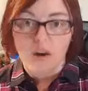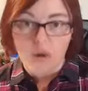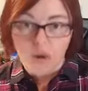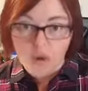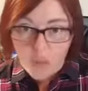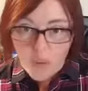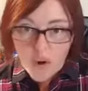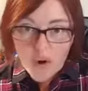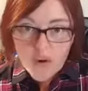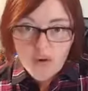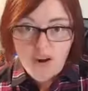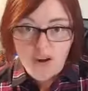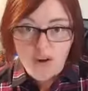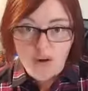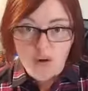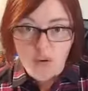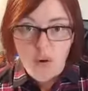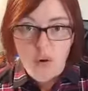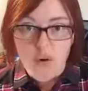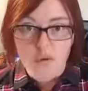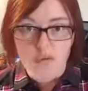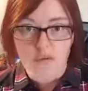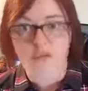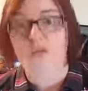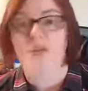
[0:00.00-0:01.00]
quote
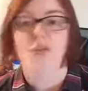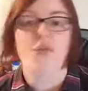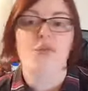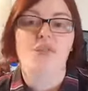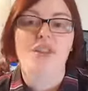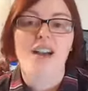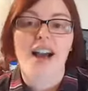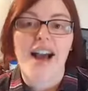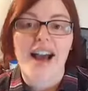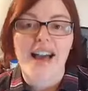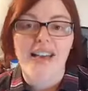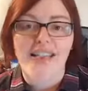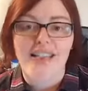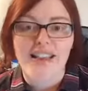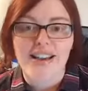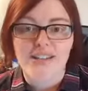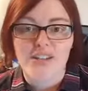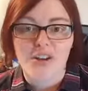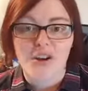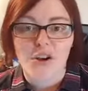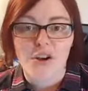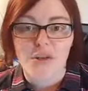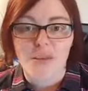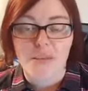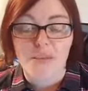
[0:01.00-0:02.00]
unquote food, I like
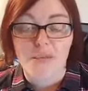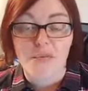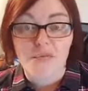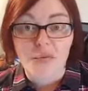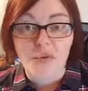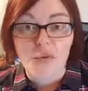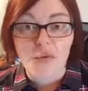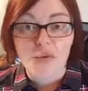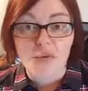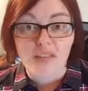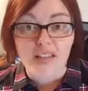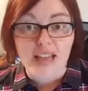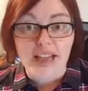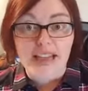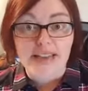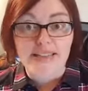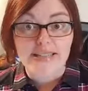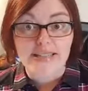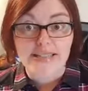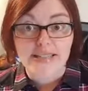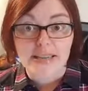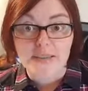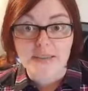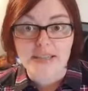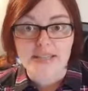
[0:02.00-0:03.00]
to call them food-like
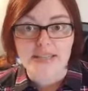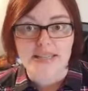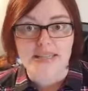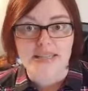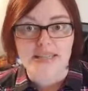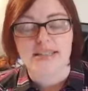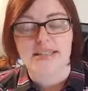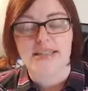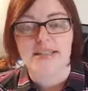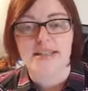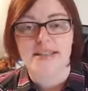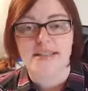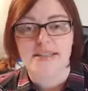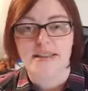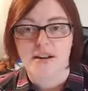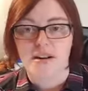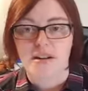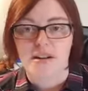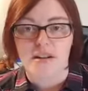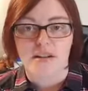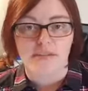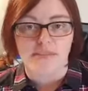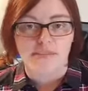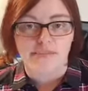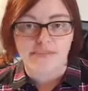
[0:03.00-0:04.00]
substances.
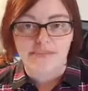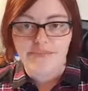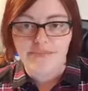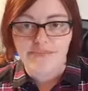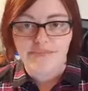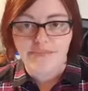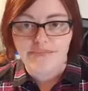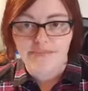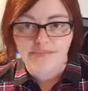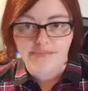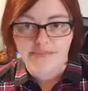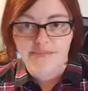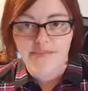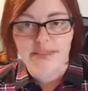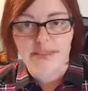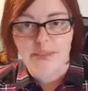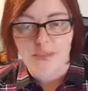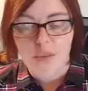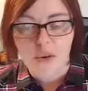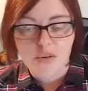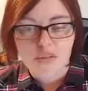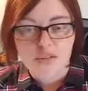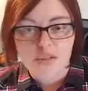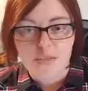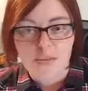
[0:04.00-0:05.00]
They're
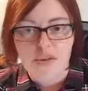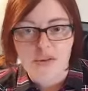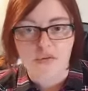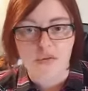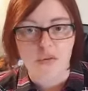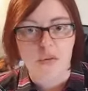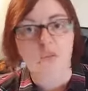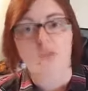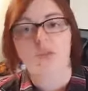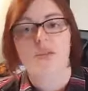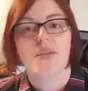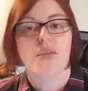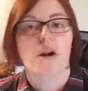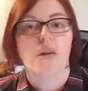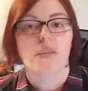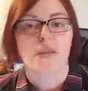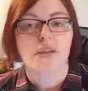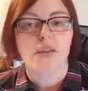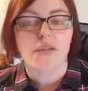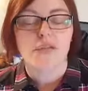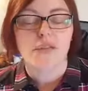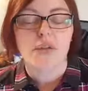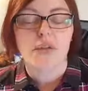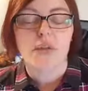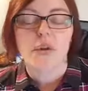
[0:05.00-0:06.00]
supposed to be food, but they're not
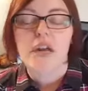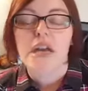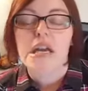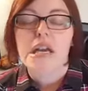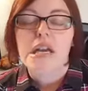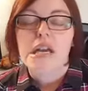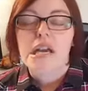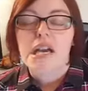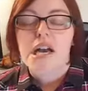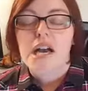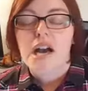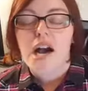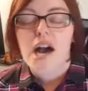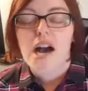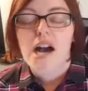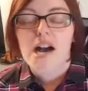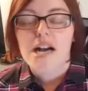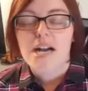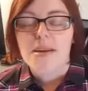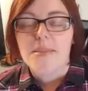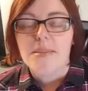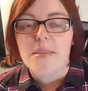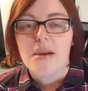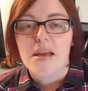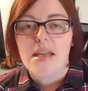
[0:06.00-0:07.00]
really food.
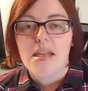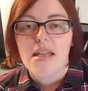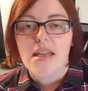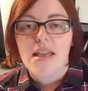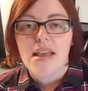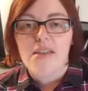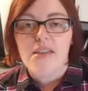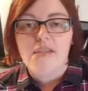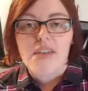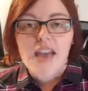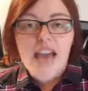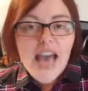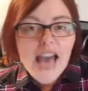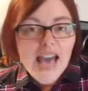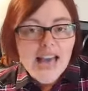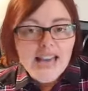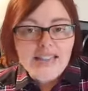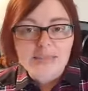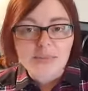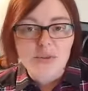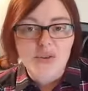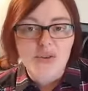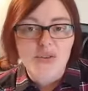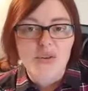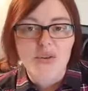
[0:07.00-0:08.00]
If it
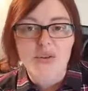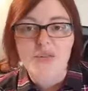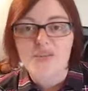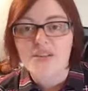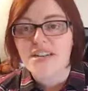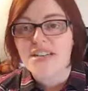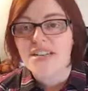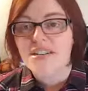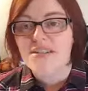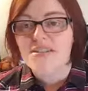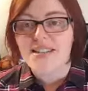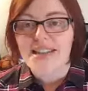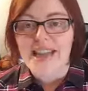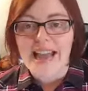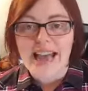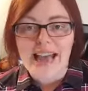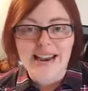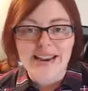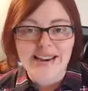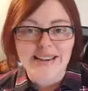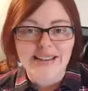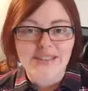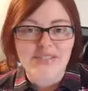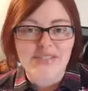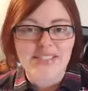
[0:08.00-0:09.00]
has preservatives and
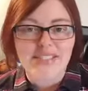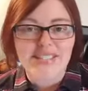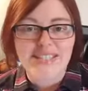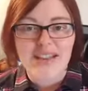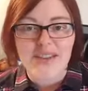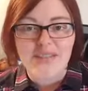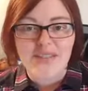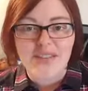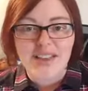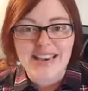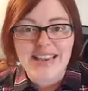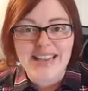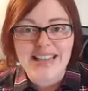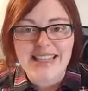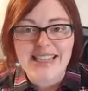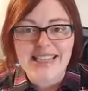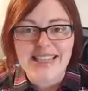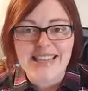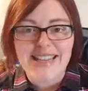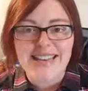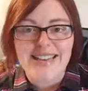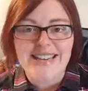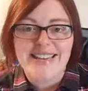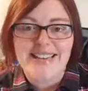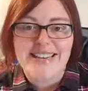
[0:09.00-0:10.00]
additives and stuff in it,
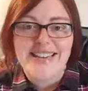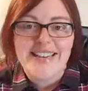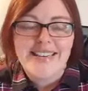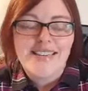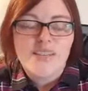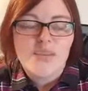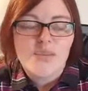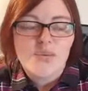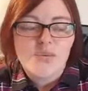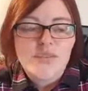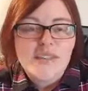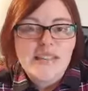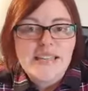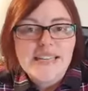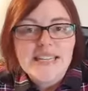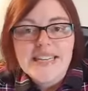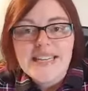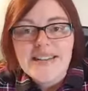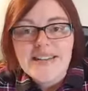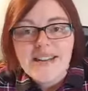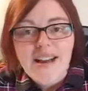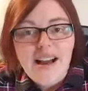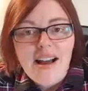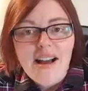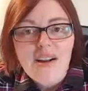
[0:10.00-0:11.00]
then it's
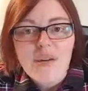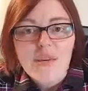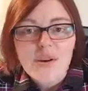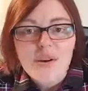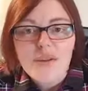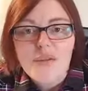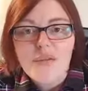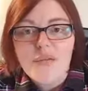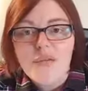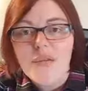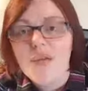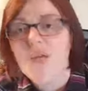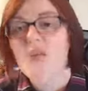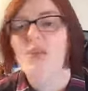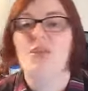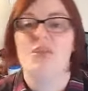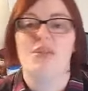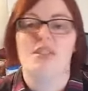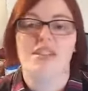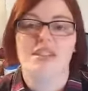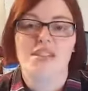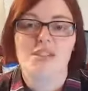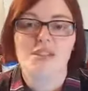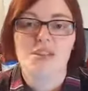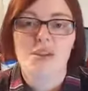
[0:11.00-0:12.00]
really not real
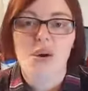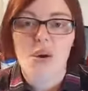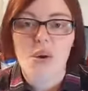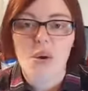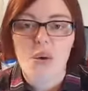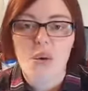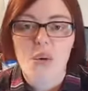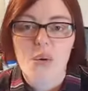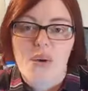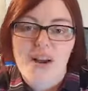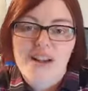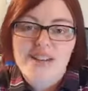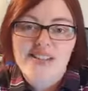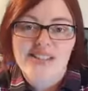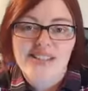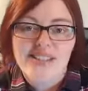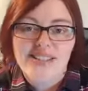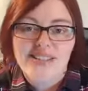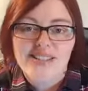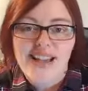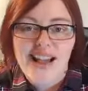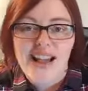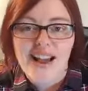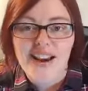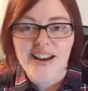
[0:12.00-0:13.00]
food. So I
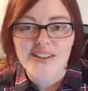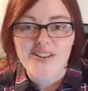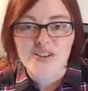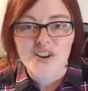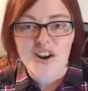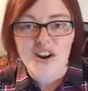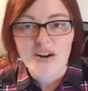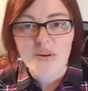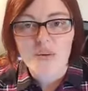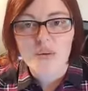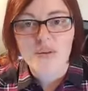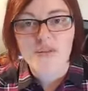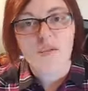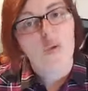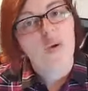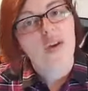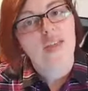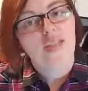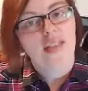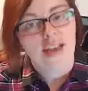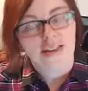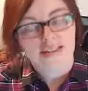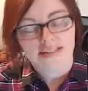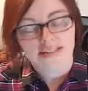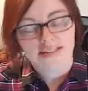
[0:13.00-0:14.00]
just kind of try to
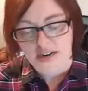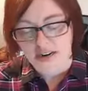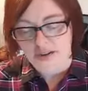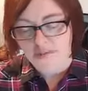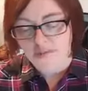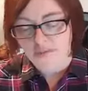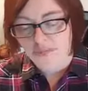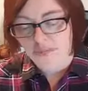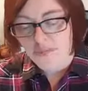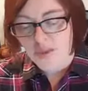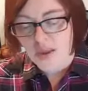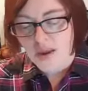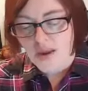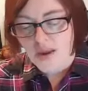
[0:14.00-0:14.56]
avoid that stuff.